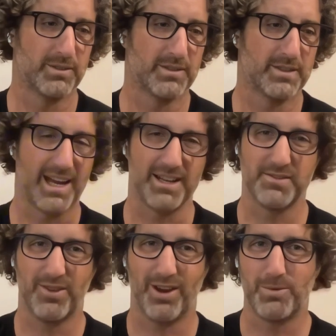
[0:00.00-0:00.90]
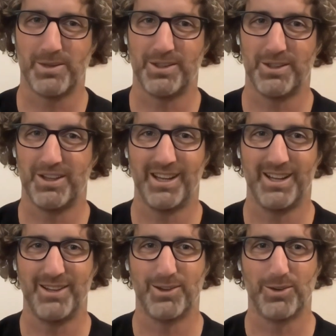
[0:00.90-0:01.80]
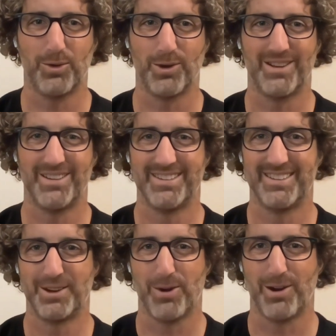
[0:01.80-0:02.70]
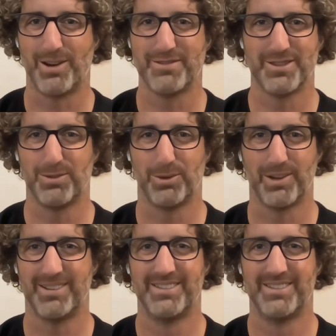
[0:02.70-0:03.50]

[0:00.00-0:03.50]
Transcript: satisfied when you hit your quota for the quarter?